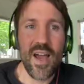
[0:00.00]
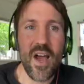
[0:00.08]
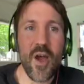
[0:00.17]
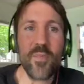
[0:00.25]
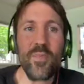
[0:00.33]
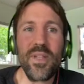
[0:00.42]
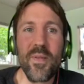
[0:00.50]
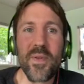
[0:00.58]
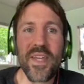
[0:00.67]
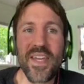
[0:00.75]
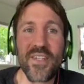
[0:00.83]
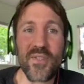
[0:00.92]
Our
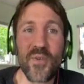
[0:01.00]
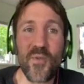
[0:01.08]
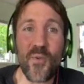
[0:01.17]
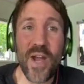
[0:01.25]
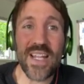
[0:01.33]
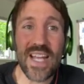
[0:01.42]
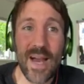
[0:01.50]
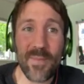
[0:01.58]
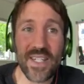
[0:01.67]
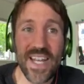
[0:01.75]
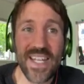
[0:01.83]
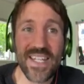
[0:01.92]
plumbing is quite
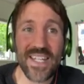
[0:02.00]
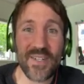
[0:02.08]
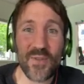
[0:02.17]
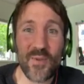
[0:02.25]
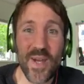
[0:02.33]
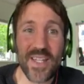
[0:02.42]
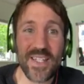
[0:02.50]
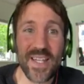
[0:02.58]
complicated and quite